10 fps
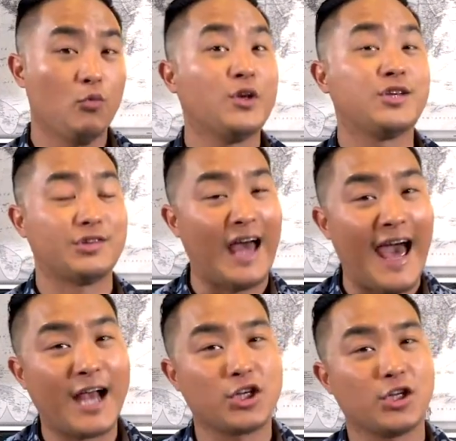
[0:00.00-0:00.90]
which is
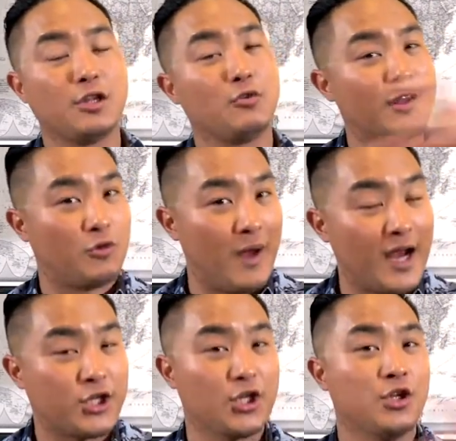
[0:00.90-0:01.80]
actually
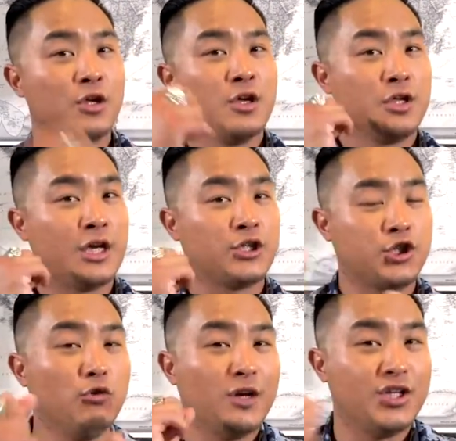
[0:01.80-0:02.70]
resurrection,
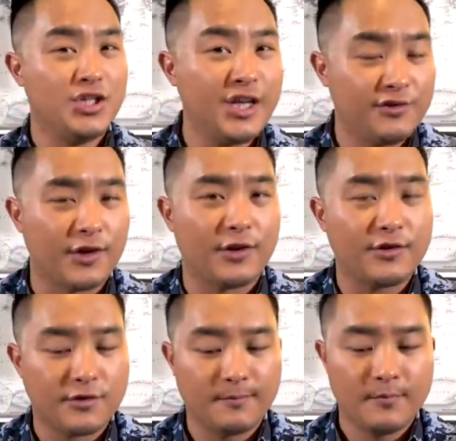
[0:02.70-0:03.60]
Yeshua
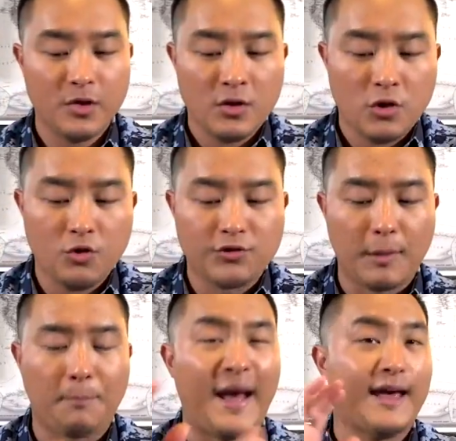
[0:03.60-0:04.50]
Jesus, who's
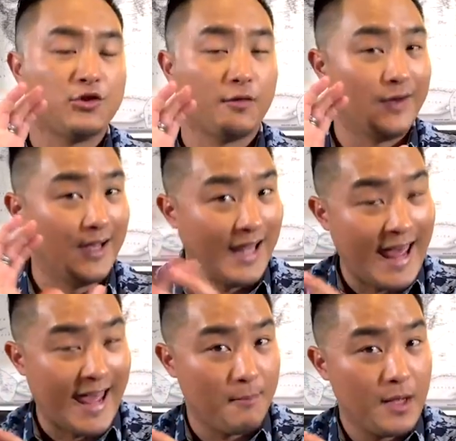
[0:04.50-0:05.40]
the Passover
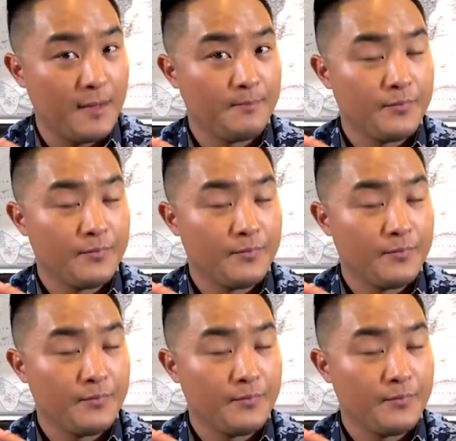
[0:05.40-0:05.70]
lamb,